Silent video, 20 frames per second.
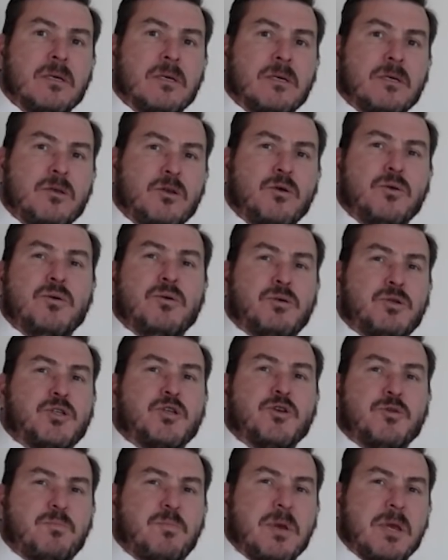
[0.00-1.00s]
You
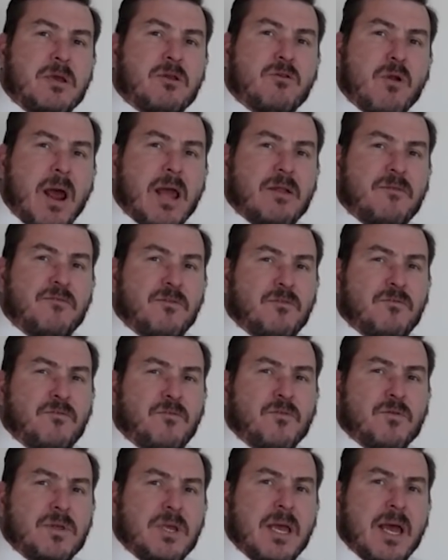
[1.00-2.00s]
should be grateful
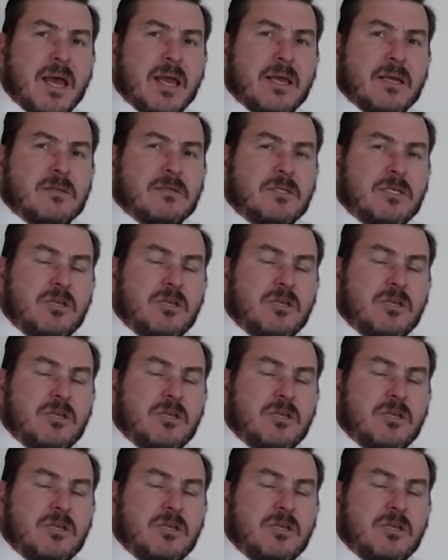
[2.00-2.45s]
for the ANC.